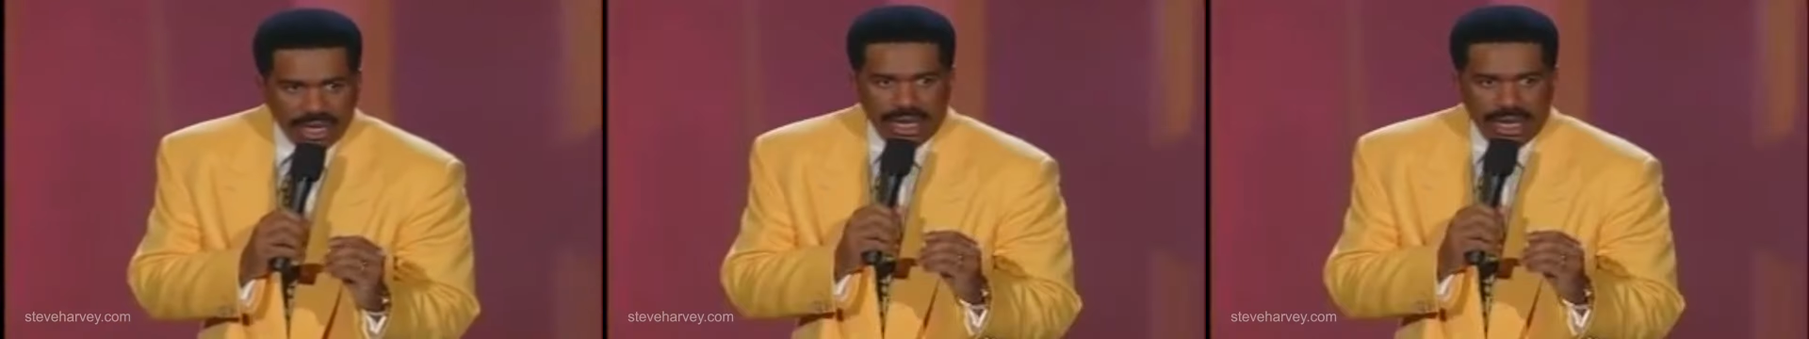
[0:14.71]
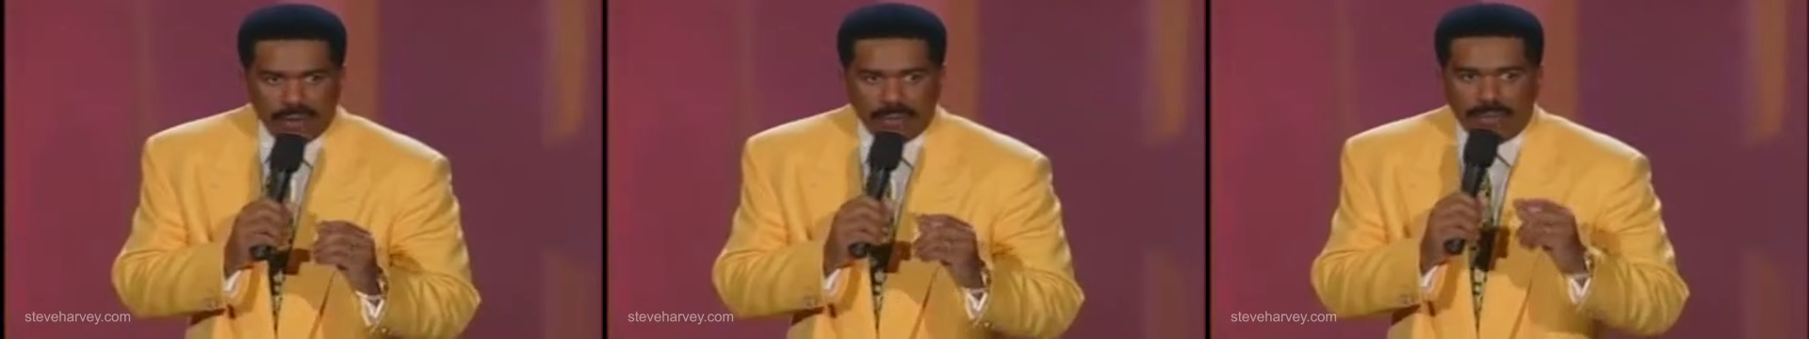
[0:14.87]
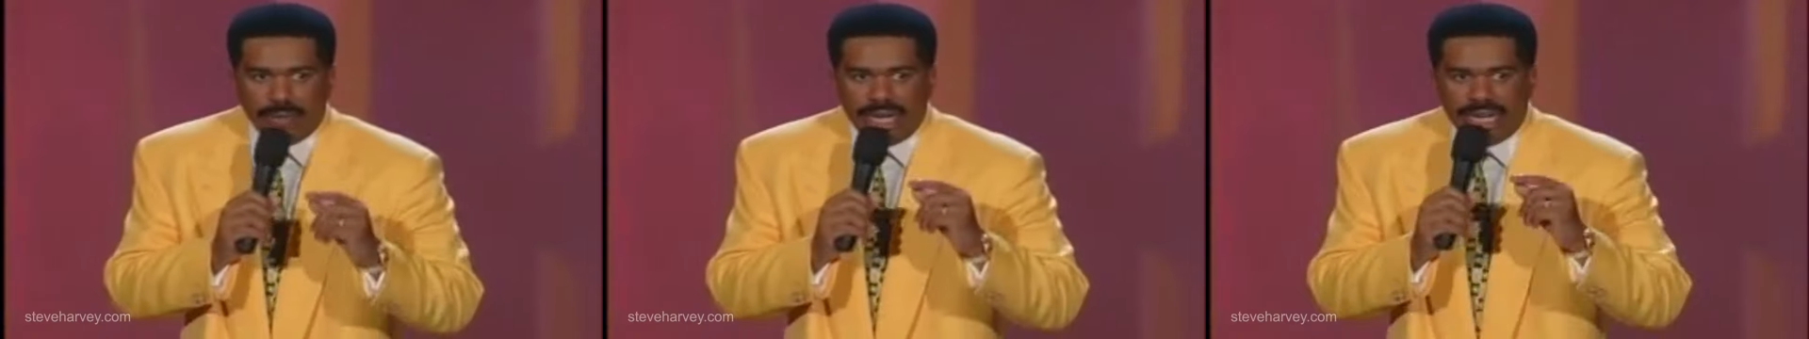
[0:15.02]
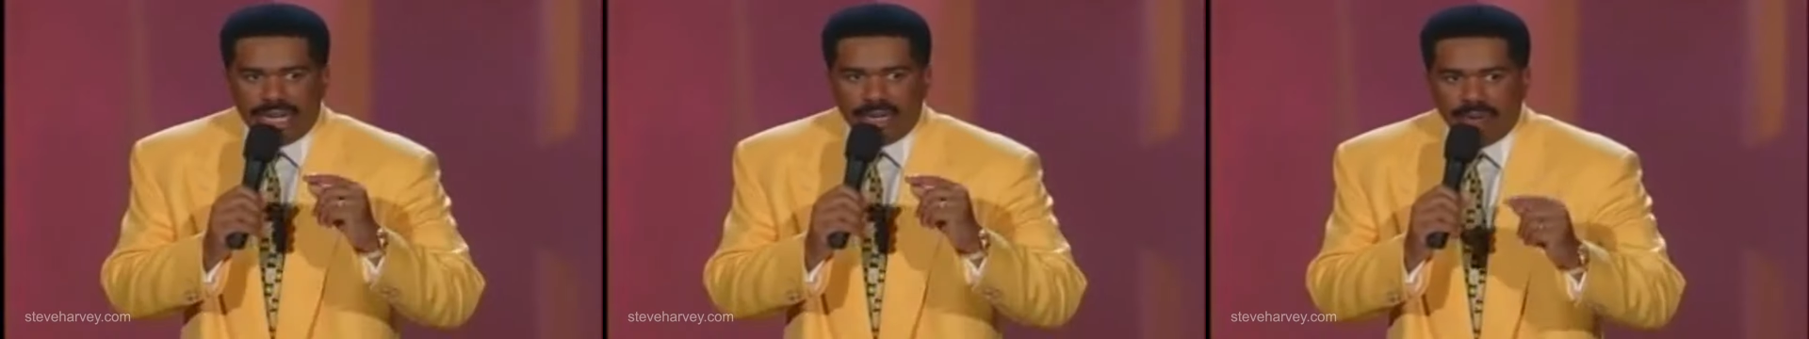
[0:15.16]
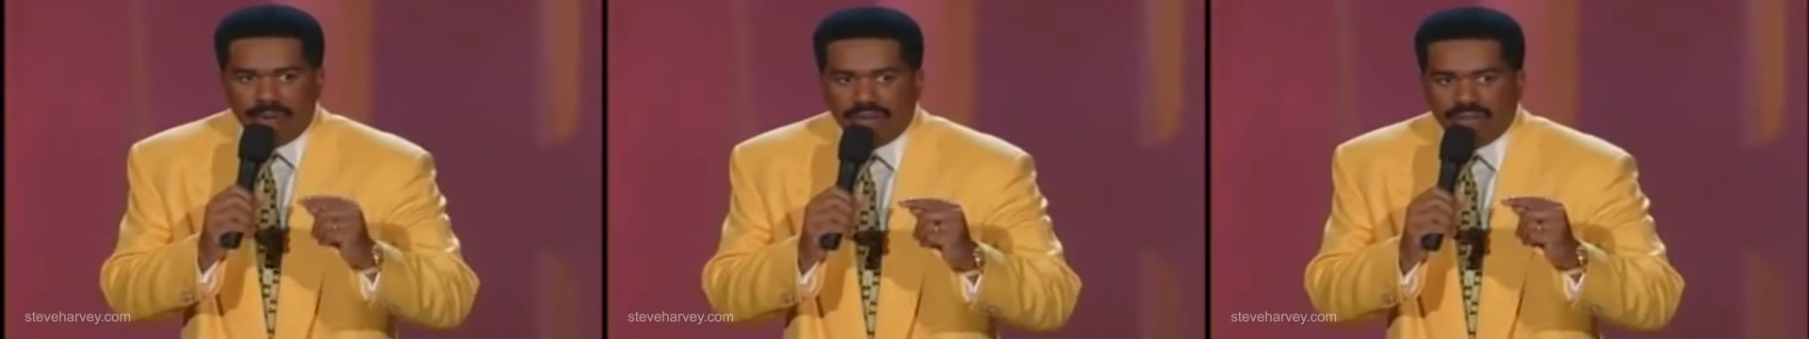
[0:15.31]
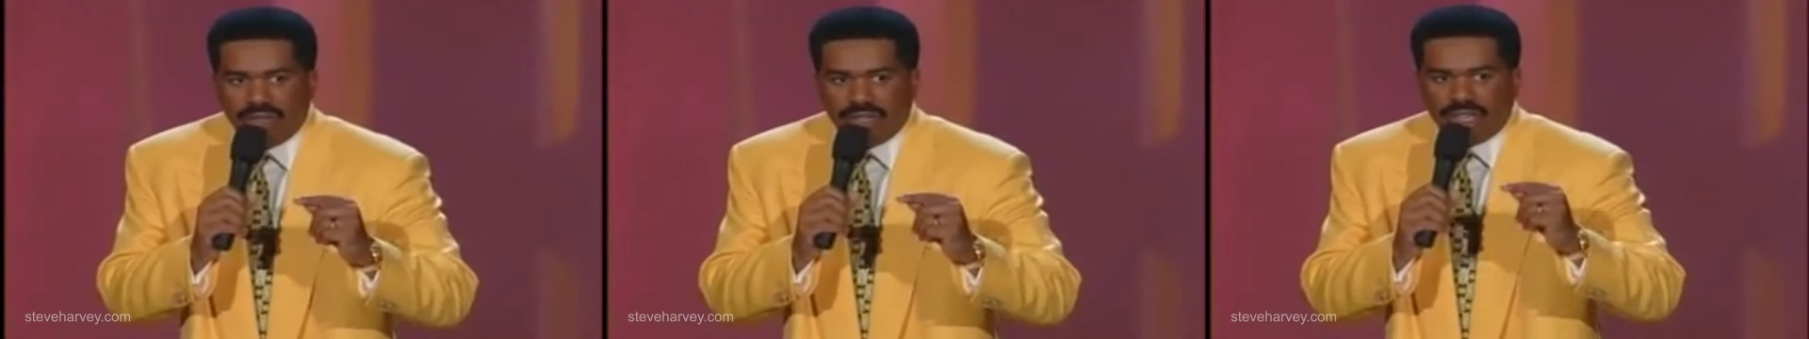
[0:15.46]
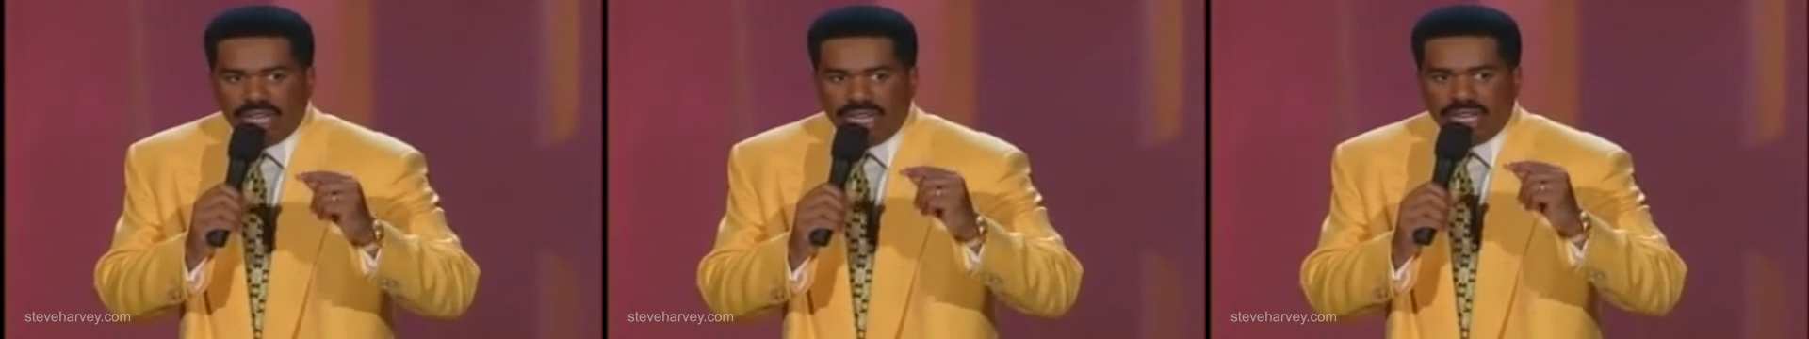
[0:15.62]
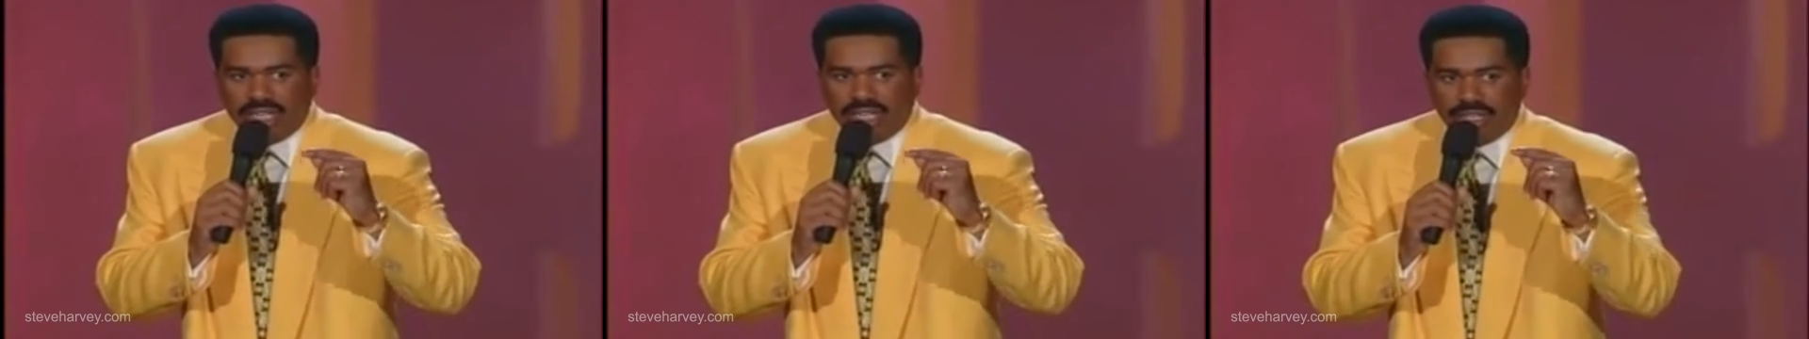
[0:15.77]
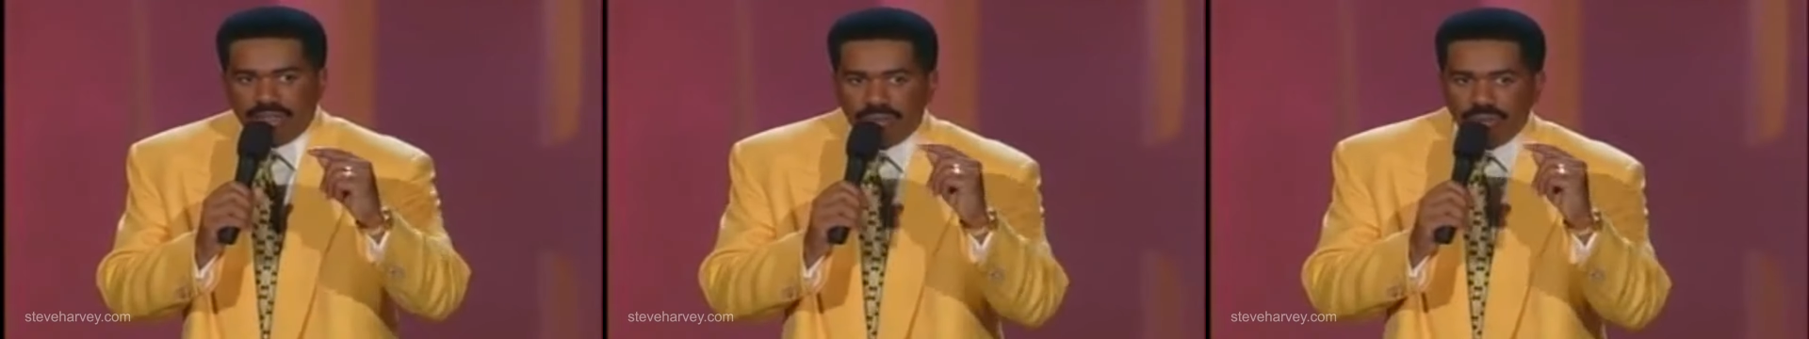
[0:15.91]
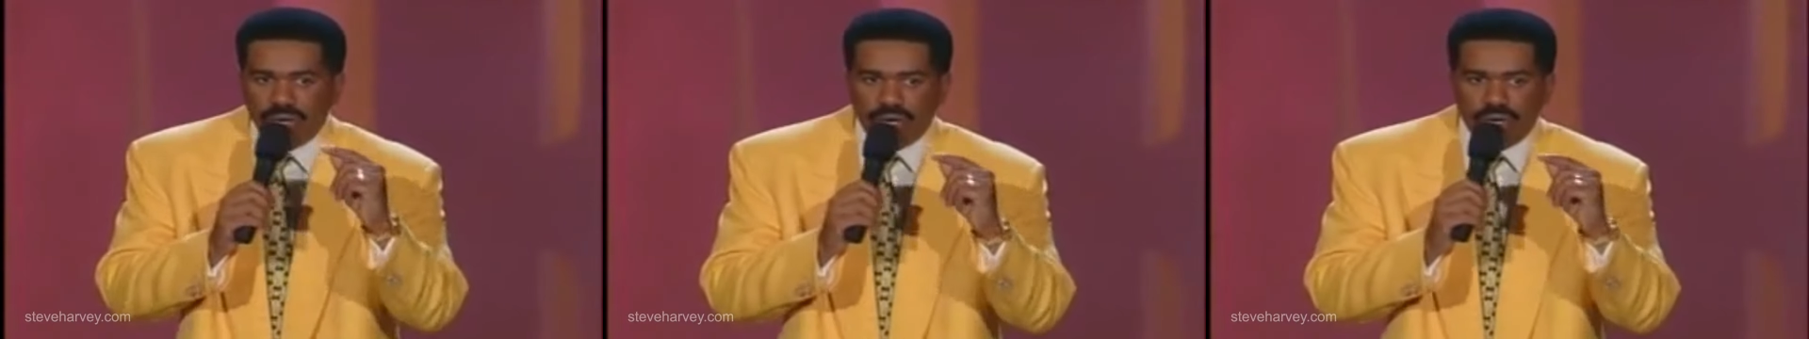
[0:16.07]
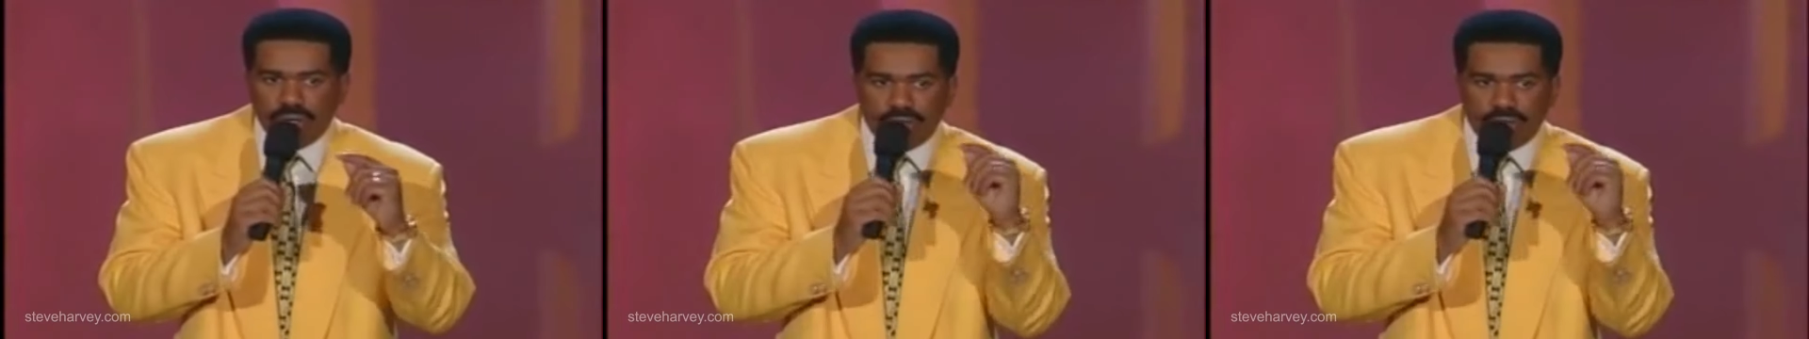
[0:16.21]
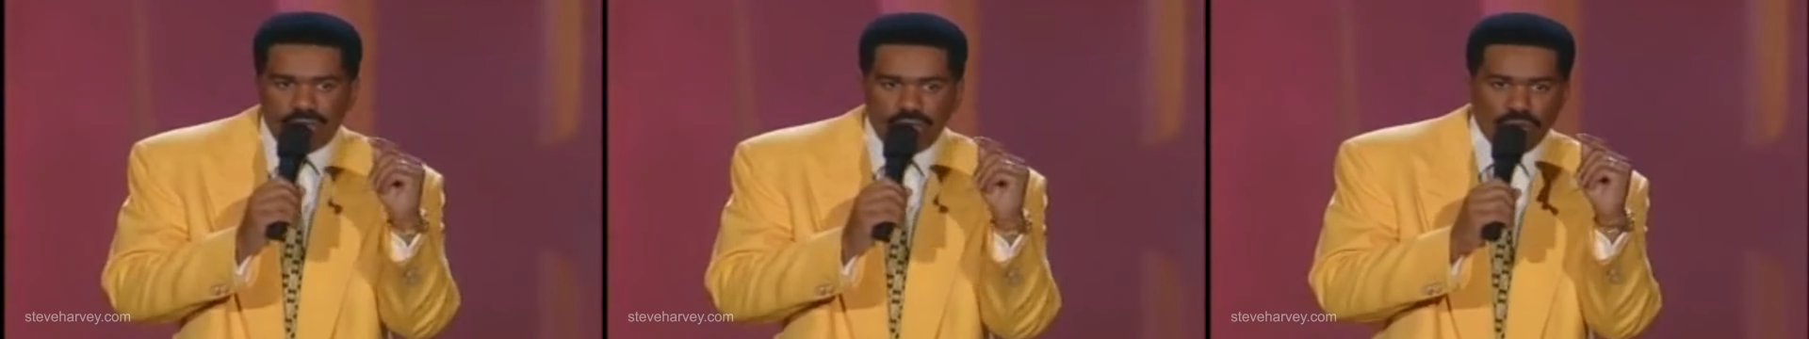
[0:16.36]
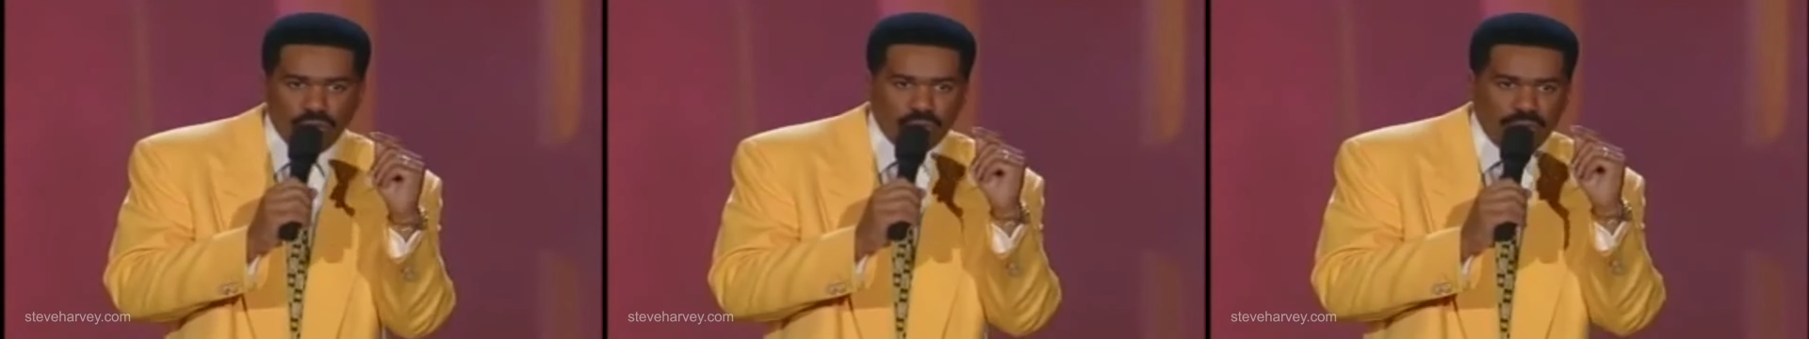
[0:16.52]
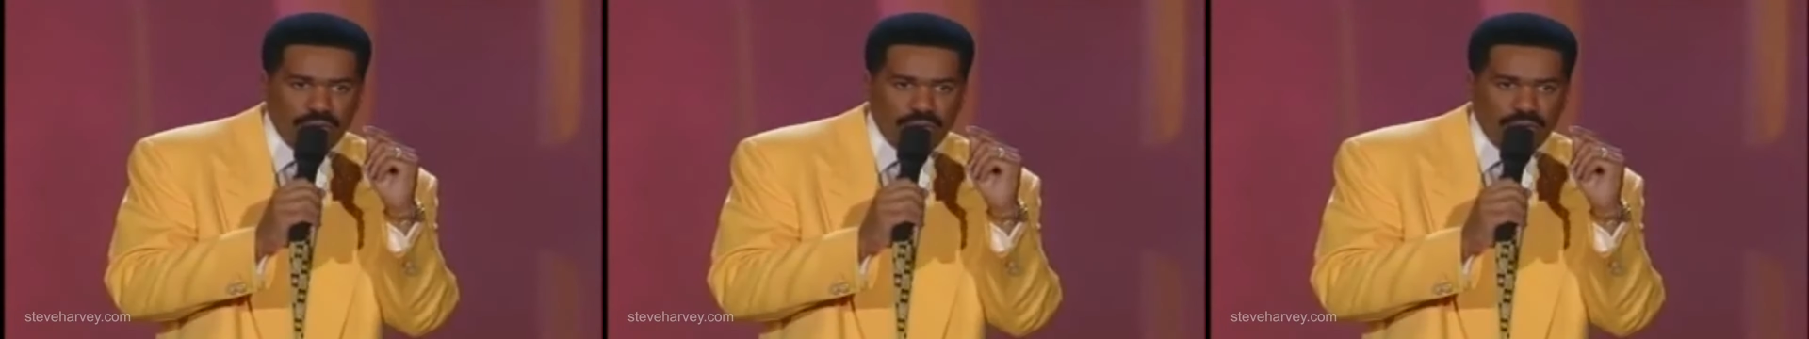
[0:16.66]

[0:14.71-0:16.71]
and blame everything that's wrong in your